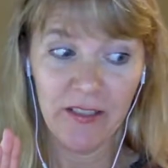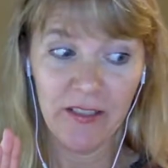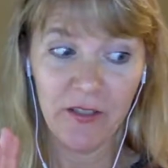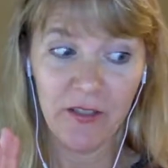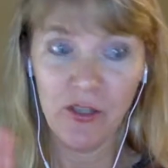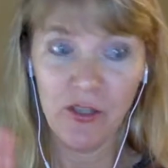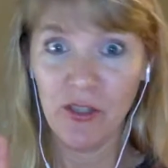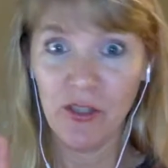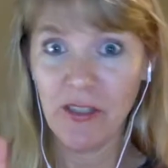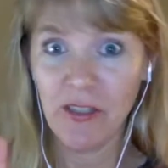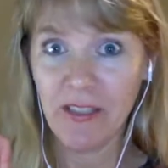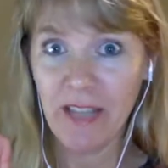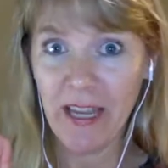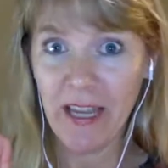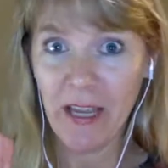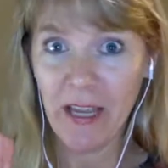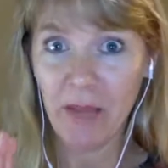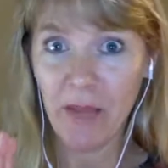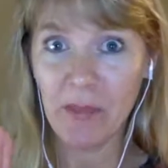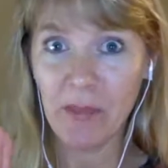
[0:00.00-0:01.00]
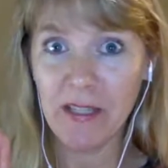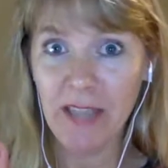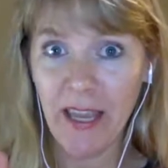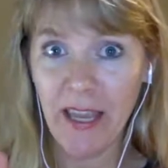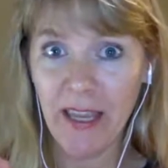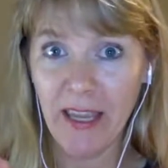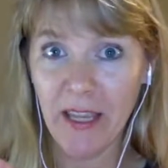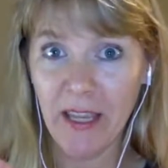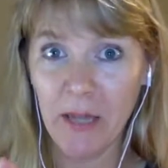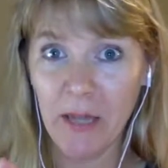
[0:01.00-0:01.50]
shouldn't take, be
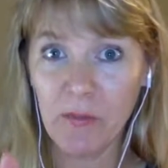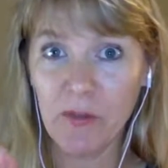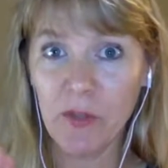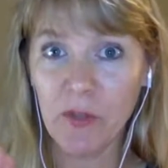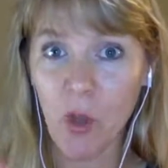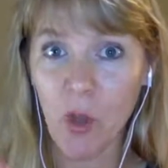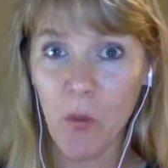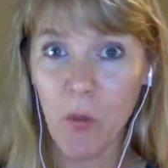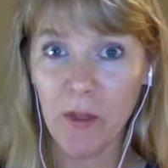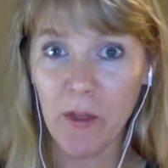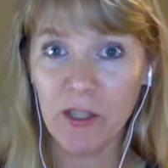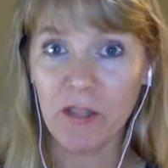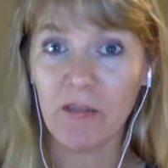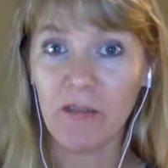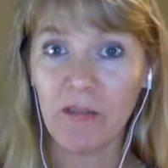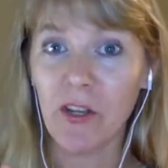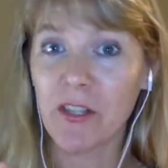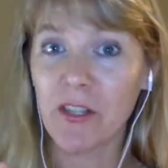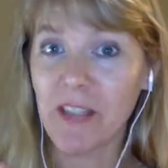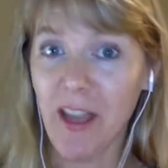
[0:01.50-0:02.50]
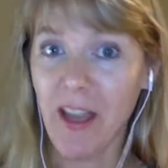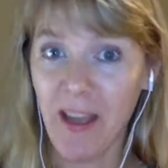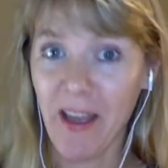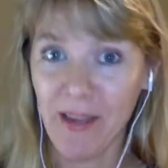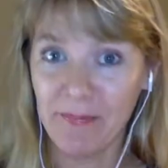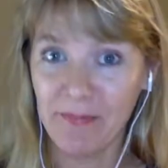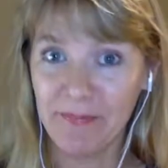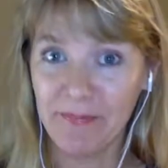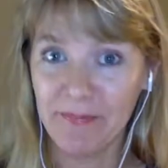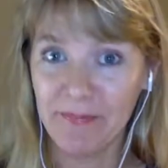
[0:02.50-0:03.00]
taking up so much of our
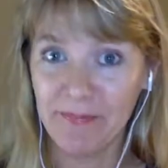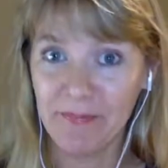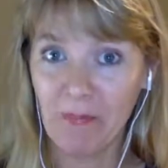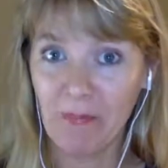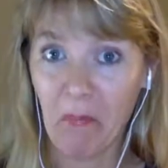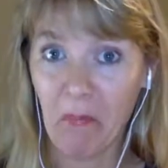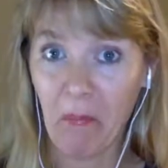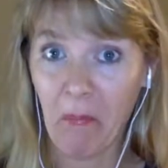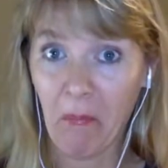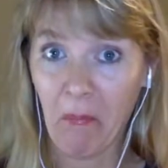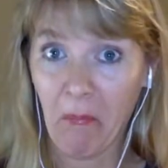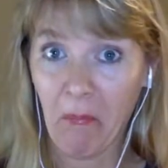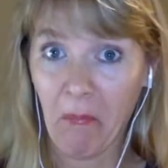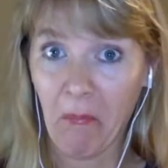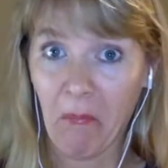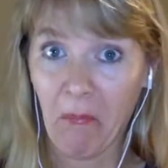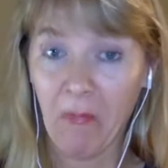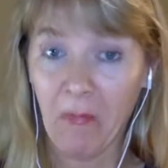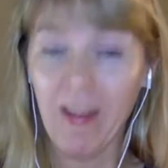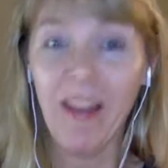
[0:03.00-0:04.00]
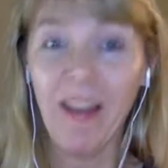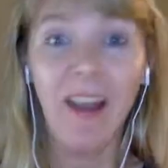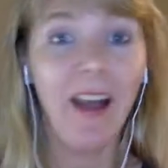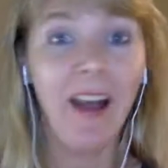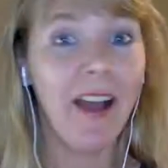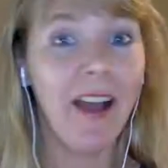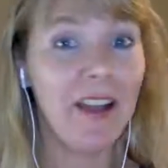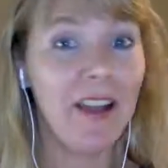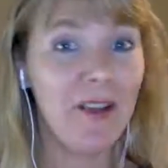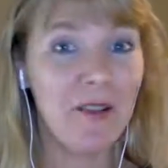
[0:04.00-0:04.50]
time.
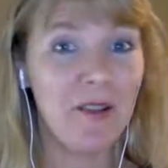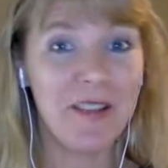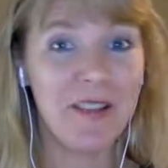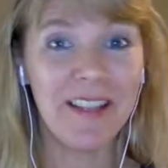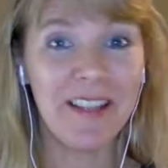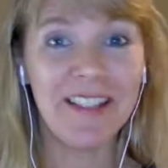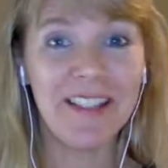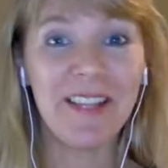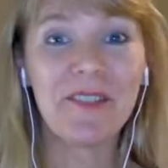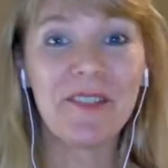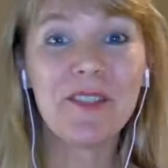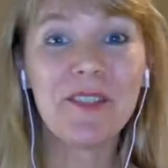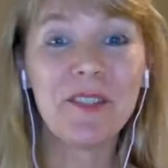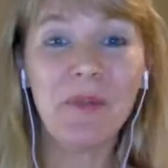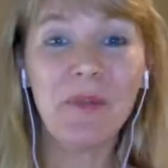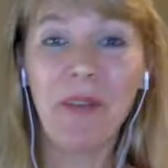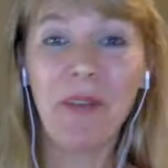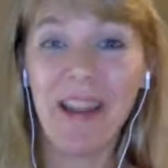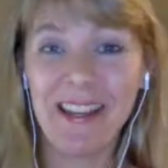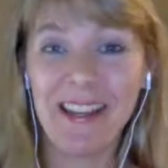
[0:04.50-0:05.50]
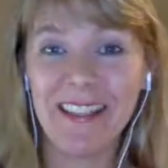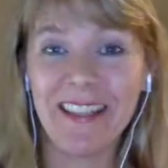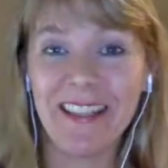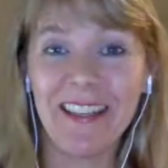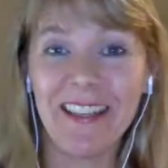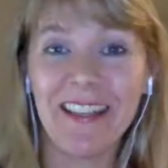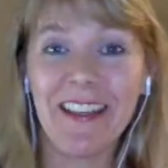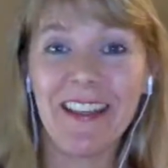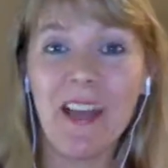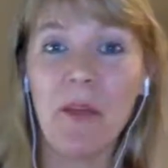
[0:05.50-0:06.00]
I know that sounds
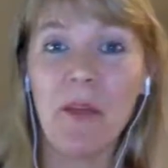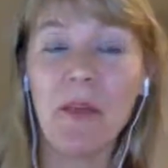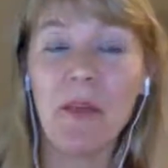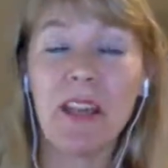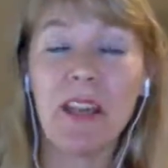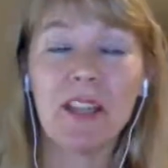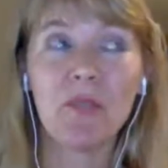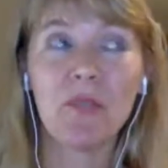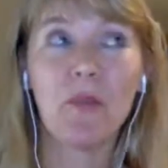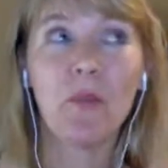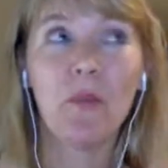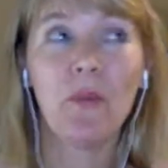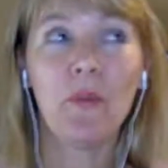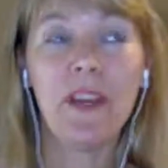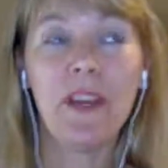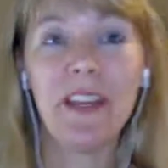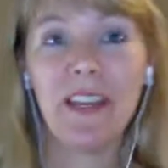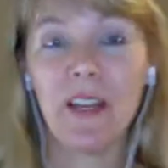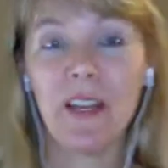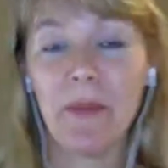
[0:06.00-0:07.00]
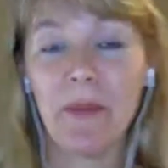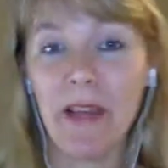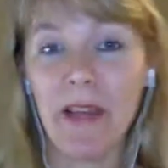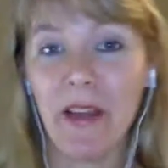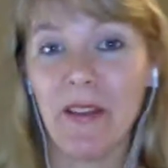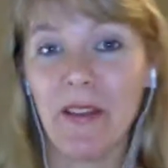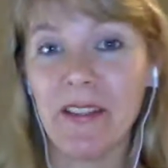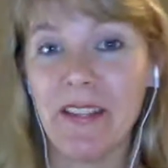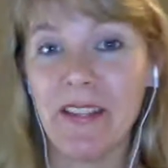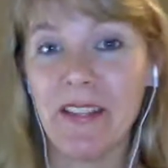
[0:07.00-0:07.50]
surprising, because we're reading
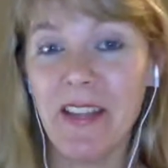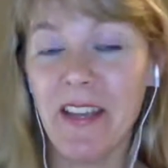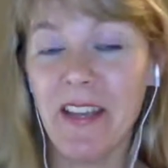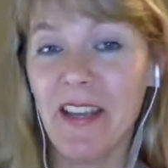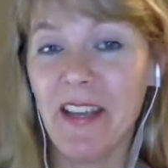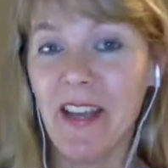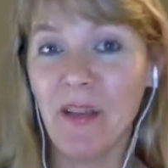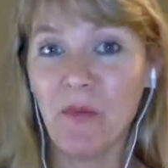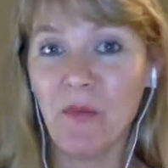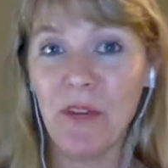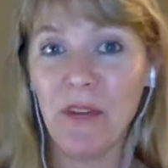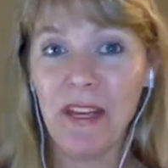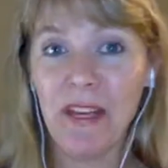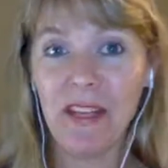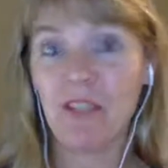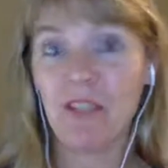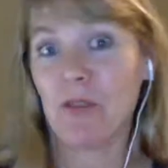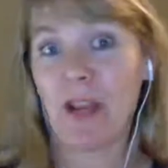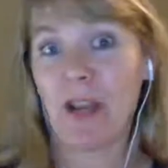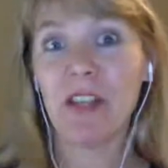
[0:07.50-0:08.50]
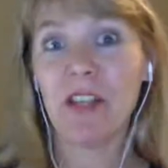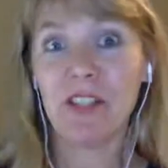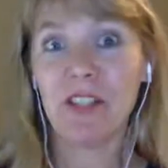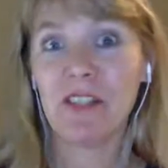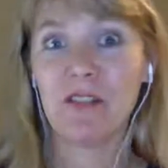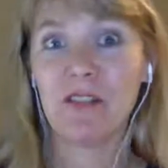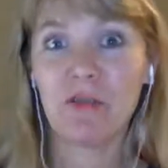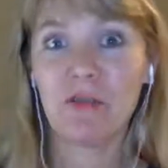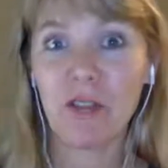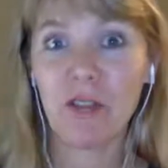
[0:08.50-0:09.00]
about reading strategies
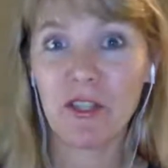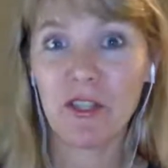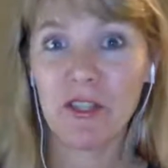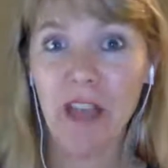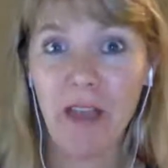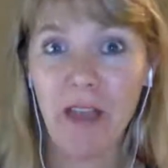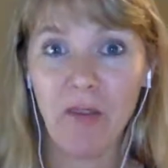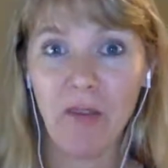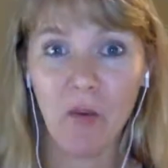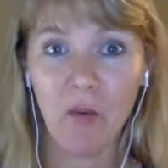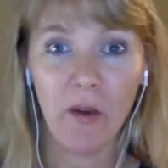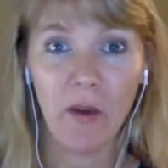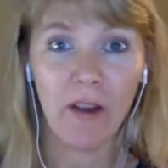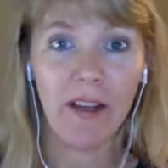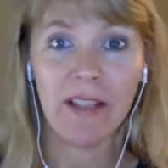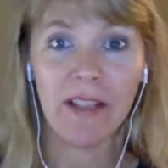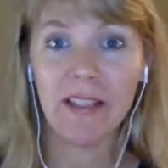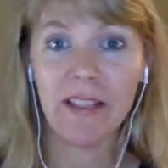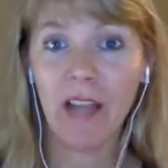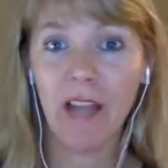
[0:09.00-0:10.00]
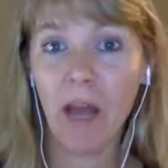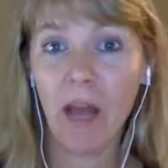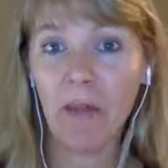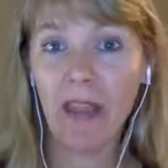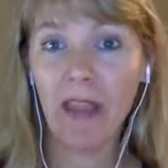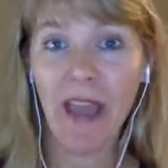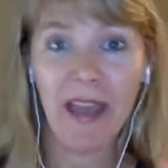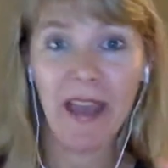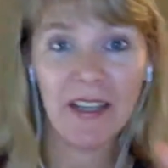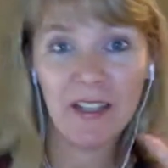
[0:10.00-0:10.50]
instruction everywhere. It's
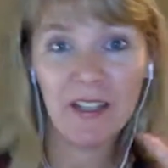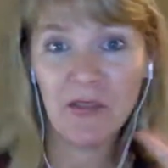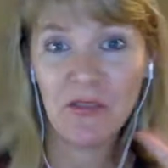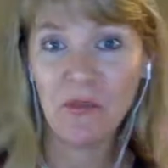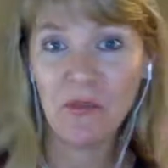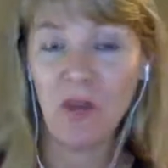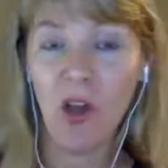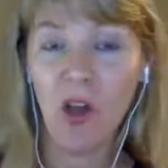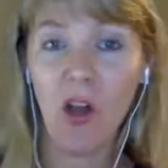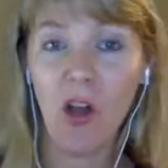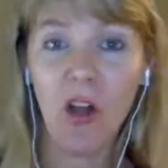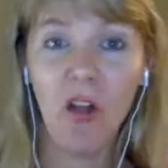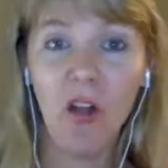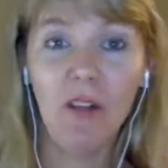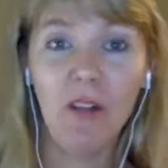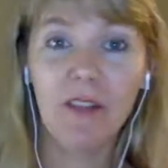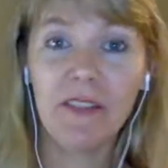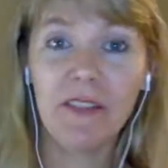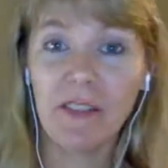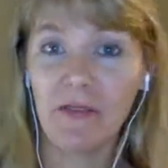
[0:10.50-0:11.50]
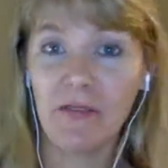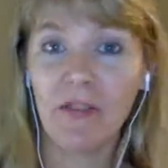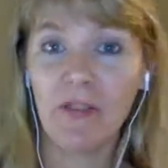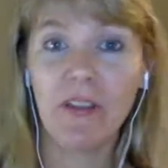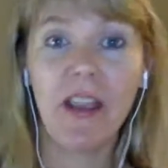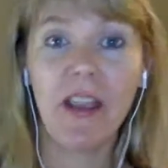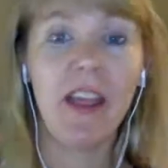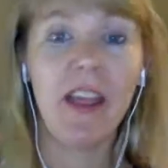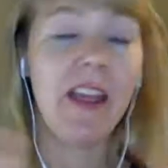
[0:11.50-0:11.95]
coming at us from all different